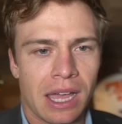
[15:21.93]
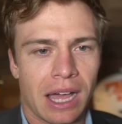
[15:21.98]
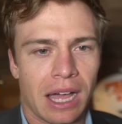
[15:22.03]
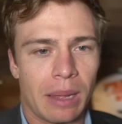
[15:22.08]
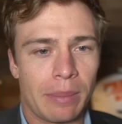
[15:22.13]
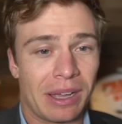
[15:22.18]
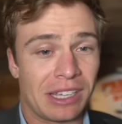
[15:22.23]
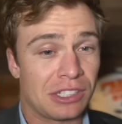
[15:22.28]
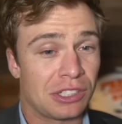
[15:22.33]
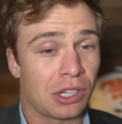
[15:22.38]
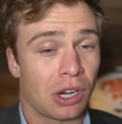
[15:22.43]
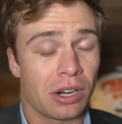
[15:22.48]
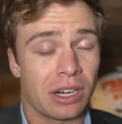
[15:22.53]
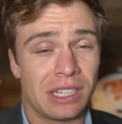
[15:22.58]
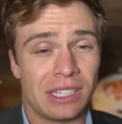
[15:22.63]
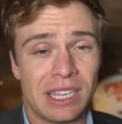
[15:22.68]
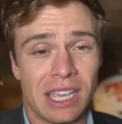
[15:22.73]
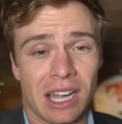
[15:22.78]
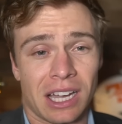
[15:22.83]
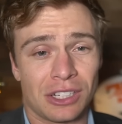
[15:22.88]
I
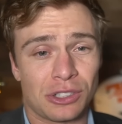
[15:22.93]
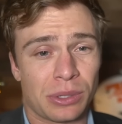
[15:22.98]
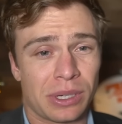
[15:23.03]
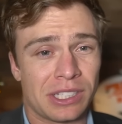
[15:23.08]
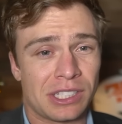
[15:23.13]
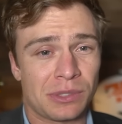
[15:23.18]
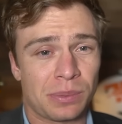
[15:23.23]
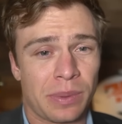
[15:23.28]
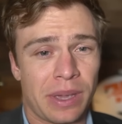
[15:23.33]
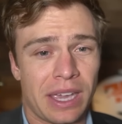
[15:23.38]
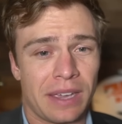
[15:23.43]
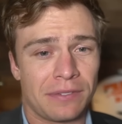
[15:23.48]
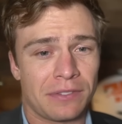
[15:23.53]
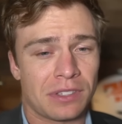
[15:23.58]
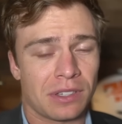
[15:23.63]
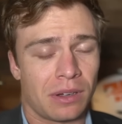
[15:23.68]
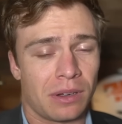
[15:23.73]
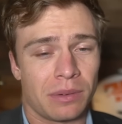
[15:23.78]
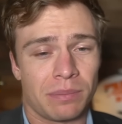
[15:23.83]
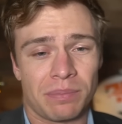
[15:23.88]
started DeAndre
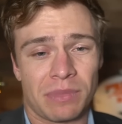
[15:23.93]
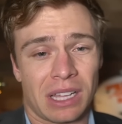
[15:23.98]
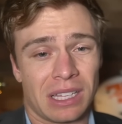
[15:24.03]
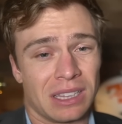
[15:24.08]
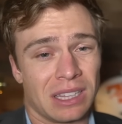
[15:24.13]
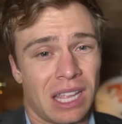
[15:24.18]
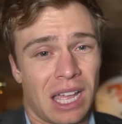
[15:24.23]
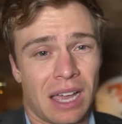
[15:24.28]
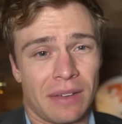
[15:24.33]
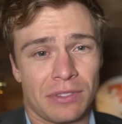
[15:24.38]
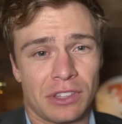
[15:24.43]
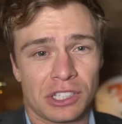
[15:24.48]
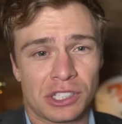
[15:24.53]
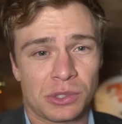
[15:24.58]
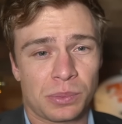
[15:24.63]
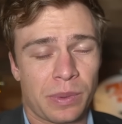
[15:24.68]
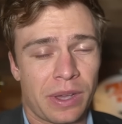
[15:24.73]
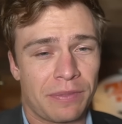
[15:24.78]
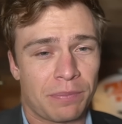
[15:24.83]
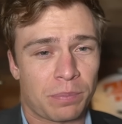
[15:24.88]
Swift. I love the
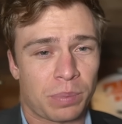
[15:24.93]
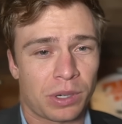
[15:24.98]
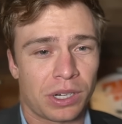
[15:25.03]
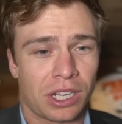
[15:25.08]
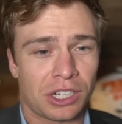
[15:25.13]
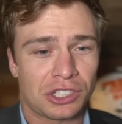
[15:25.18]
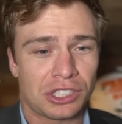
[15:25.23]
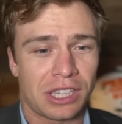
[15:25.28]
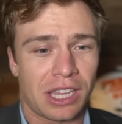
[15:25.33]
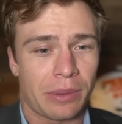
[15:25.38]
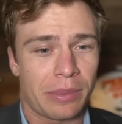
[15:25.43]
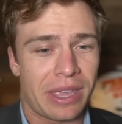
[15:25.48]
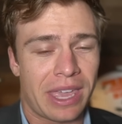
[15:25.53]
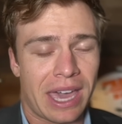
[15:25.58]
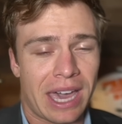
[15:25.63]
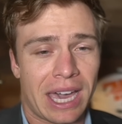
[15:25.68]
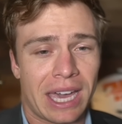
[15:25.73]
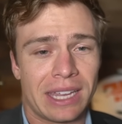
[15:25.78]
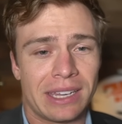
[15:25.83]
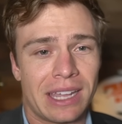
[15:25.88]
Swift production that we
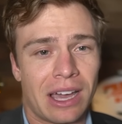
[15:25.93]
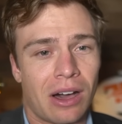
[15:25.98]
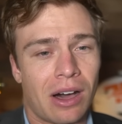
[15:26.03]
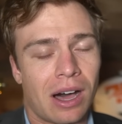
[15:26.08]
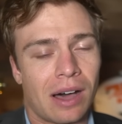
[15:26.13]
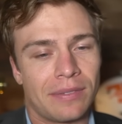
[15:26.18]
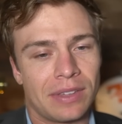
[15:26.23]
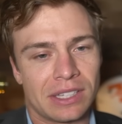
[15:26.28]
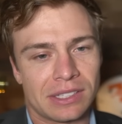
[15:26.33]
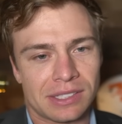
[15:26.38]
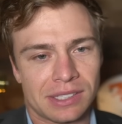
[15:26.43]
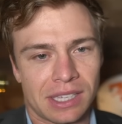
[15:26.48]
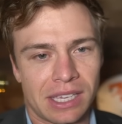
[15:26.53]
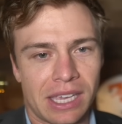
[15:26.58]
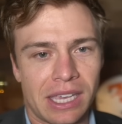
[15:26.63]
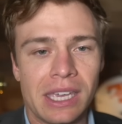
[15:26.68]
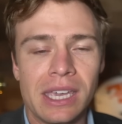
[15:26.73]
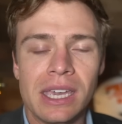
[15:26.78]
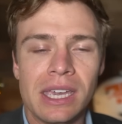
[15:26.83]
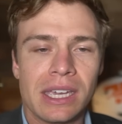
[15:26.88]
had. Now,
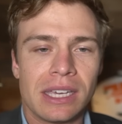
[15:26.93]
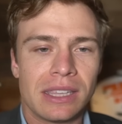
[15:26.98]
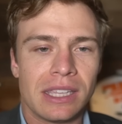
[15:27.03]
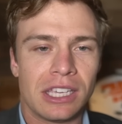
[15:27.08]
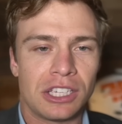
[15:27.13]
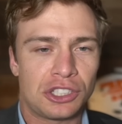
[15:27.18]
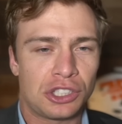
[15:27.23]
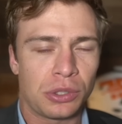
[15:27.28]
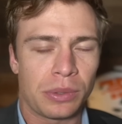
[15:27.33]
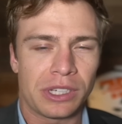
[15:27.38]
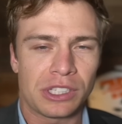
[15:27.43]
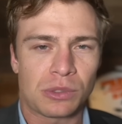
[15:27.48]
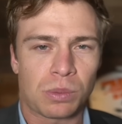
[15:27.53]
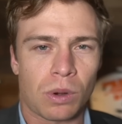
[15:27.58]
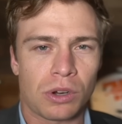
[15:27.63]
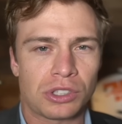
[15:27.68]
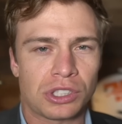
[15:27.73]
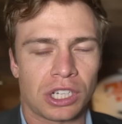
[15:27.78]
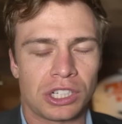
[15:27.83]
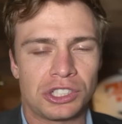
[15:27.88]
obviously, the issue is
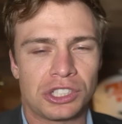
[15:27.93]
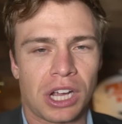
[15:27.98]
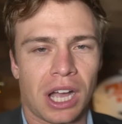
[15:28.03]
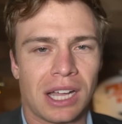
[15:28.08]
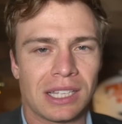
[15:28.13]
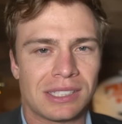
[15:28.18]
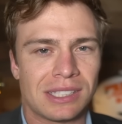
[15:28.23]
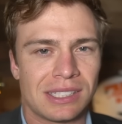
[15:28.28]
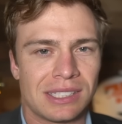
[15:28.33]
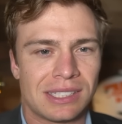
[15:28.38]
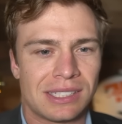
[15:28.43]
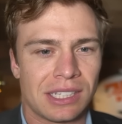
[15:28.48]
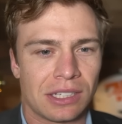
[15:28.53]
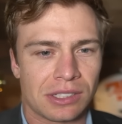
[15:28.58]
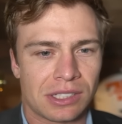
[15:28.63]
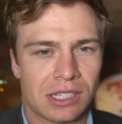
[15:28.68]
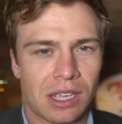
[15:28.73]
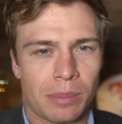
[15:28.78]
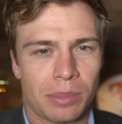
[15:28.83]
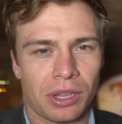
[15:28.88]
Roschon Johnson
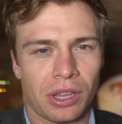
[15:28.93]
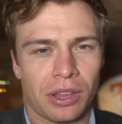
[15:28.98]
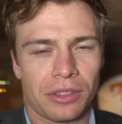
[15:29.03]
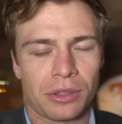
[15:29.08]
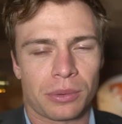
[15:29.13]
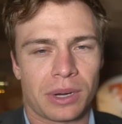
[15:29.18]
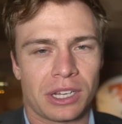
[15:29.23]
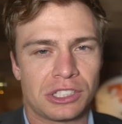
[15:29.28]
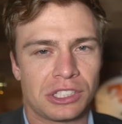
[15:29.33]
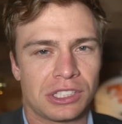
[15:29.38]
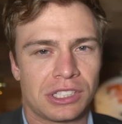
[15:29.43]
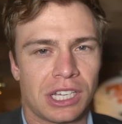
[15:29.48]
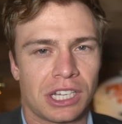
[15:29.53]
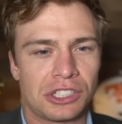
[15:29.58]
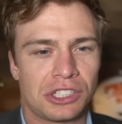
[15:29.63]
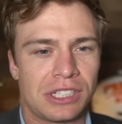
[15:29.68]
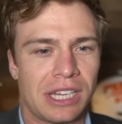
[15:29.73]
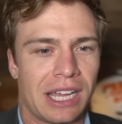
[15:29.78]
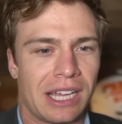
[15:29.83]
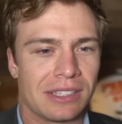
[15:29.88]
steals a couple of the rushing
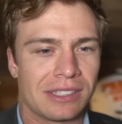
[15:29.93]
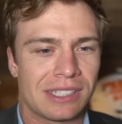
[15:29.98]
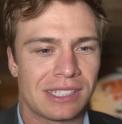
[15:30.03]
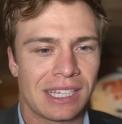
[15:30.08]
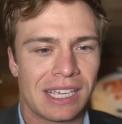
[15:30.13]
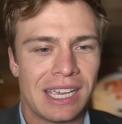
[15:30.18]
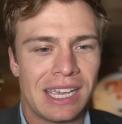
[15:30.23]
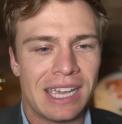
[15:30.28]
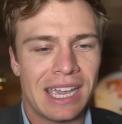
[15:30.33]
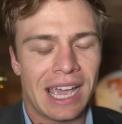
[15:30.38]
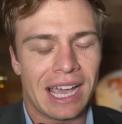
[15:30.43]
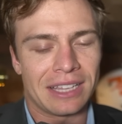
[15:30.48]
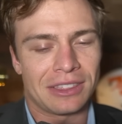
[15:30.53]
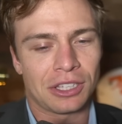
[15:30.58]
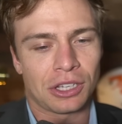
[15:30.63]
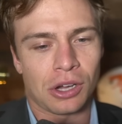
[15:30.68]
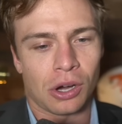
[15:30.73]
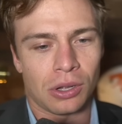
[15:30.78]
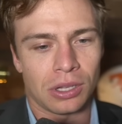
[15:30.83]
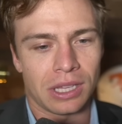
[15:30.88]
touchdowns at
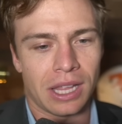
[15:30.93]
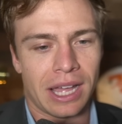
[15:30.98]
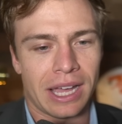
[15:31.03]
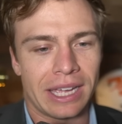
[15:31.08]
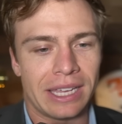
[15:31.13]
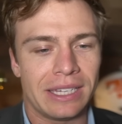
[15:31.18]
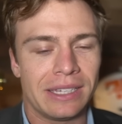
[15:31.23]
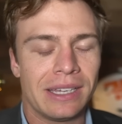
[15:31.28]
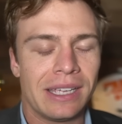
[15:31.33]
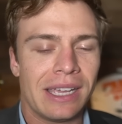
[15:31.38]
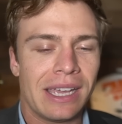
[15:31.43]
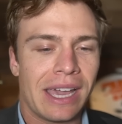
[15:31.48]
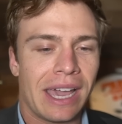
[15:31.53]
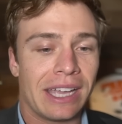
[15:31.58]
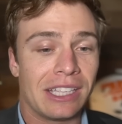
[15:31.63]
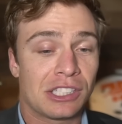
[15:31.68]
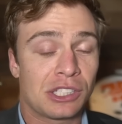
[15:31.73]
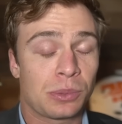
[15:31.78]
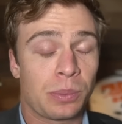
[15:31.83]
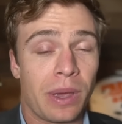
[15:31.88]
the goal line.
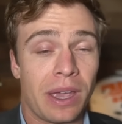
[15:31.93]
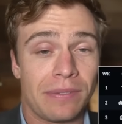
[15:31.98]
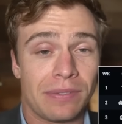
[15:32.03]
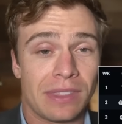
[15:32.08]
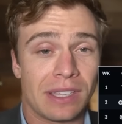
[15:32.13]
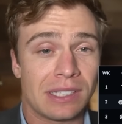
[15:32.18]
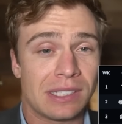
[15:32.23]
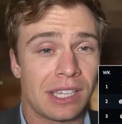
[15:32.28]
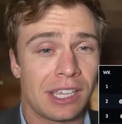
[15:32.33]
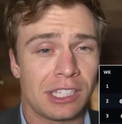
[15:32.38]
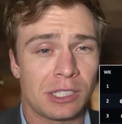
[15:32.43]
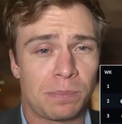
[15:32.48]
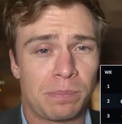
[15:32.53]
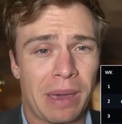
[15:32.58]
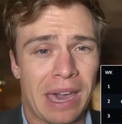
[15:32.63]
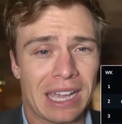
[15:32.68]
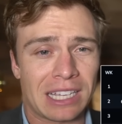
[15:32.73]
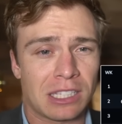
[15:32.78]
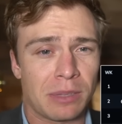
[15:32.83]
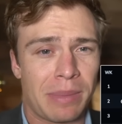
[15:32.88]
And Swift, this is
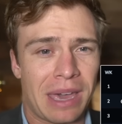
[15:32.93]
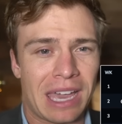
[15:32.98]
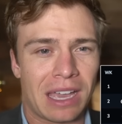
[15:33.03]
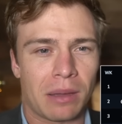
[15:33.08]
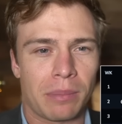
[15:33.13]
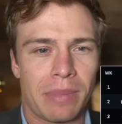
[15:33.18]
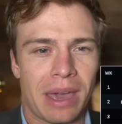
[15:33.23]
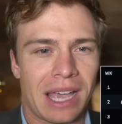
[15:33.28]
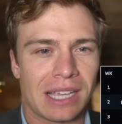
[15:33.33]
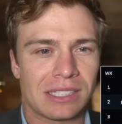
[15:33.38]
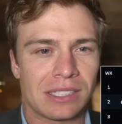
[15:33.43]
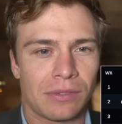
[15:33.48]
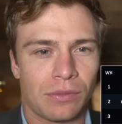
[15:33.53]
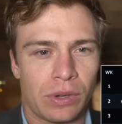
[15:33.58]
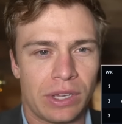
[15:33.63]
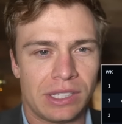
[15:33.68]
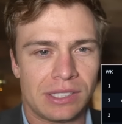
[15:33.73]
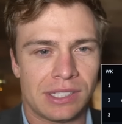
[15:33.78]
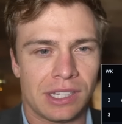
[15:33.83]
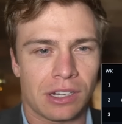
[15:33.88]
back-to-back massive
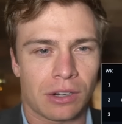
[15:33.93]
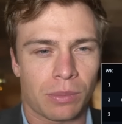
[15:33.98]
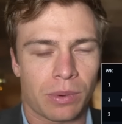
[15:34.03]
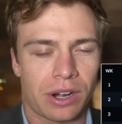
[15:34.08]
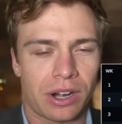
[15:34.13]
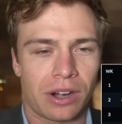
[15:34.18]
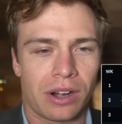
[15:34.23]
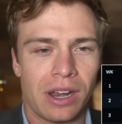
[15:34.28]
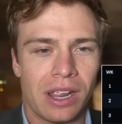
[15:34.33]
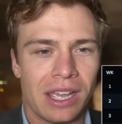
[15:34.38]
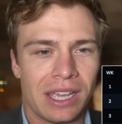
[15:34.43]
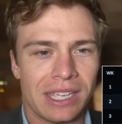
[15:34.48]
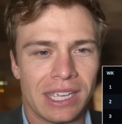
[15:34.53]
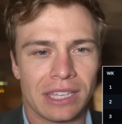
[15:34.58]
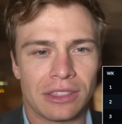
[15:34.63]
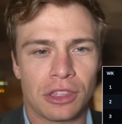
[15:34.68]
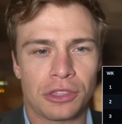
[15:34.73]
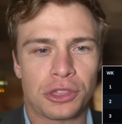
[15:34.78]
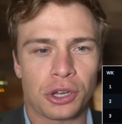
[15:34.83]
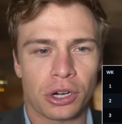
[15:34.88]
weeks here where
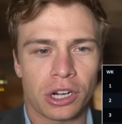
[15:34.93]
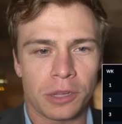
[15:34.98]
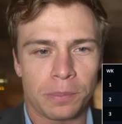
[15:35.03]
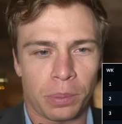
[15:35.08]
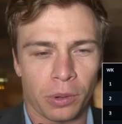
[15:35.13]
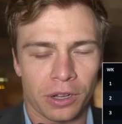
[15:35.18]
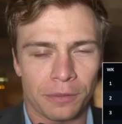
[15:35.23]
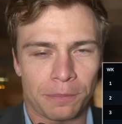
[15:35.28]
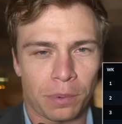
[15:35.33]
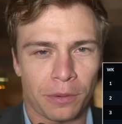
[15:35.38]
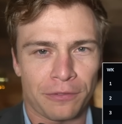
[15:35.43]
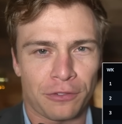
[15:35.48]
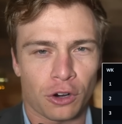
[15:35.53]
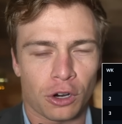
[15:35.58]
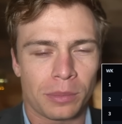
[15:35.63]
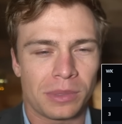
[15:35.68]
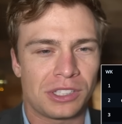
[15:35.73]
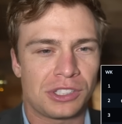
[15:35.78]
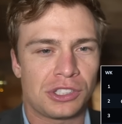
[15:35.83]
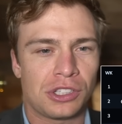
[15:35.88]
you had the 30-point
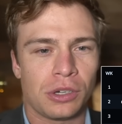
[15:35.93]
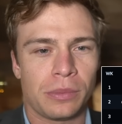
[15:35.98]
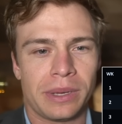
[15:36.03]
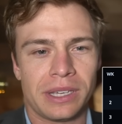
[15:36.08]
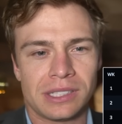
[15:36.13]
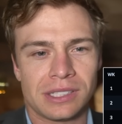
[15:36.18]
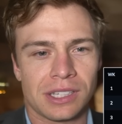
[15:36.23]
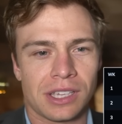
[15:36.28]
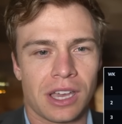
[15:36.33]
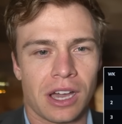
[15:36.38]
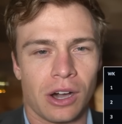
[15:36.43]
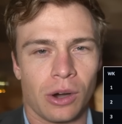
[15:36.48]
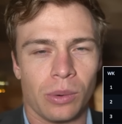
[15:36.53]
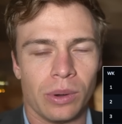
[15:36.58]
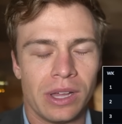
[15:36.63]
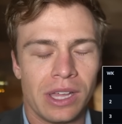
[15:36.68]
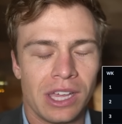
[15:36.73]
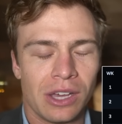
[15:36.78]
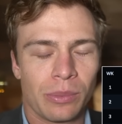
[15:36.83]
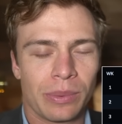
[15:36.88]
performance 2 weeks
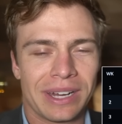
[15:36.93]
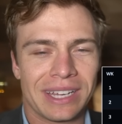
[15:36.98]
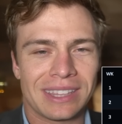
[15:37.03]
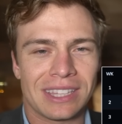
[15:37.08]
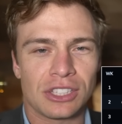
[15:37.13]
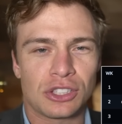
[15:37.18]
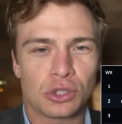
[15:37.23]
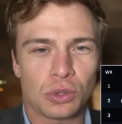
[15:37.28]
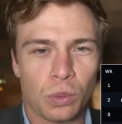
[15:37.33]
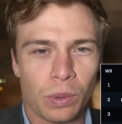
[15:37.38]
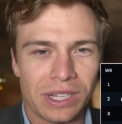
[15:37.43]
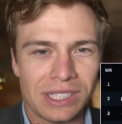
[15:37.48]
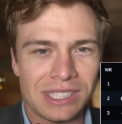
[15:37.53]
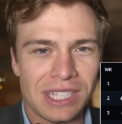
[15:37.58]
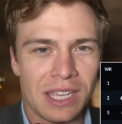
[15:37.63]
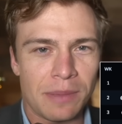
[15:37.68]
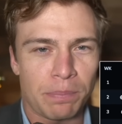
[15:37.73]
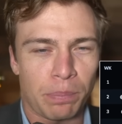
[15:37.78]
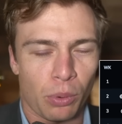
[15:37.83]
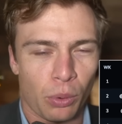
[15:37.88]
ago. We get the
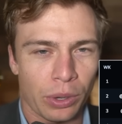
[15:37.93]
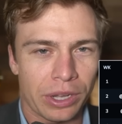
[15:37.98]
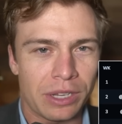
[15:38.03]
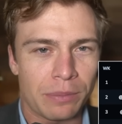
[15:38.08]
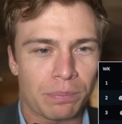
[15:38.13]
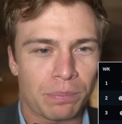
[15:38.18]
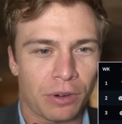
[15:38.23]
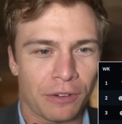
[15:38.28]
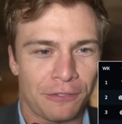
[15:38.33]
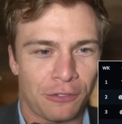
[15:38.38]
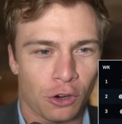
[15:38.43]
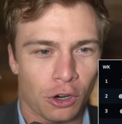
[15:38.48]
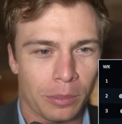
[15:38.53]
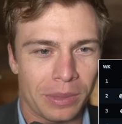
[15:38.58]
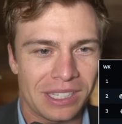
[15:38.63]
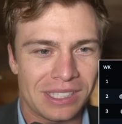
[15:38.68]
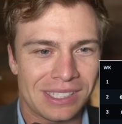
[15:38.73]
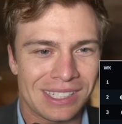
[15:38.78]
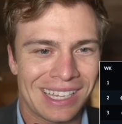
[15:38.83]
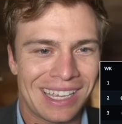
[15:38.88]
20-point
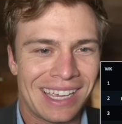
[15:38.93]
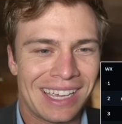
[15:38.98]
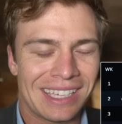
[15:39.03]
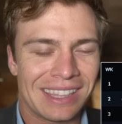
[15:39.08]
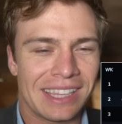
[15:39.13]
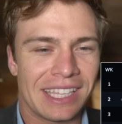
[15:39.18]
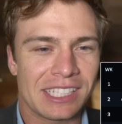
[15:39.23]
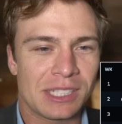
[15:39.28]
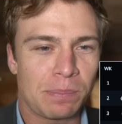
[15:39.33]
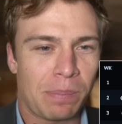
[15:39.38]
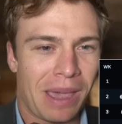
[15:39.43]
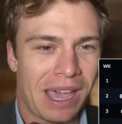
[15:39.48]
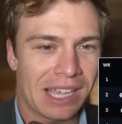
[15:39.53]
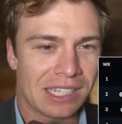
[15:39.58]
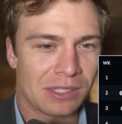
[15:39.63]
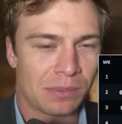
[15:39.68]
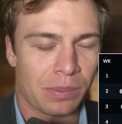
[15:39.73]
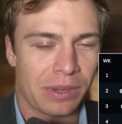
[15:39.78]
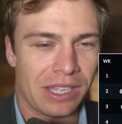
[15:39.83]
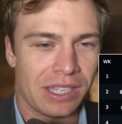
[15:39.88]
performance this
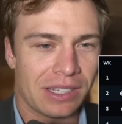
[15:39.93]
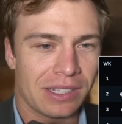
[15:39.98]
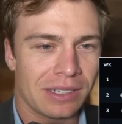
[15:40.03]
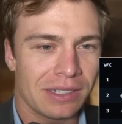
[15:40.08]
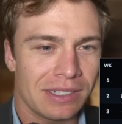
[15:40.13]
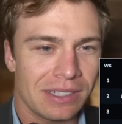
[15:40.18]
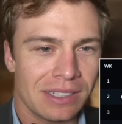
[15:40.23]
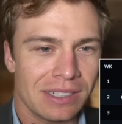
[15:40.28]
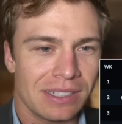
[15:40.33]
past week.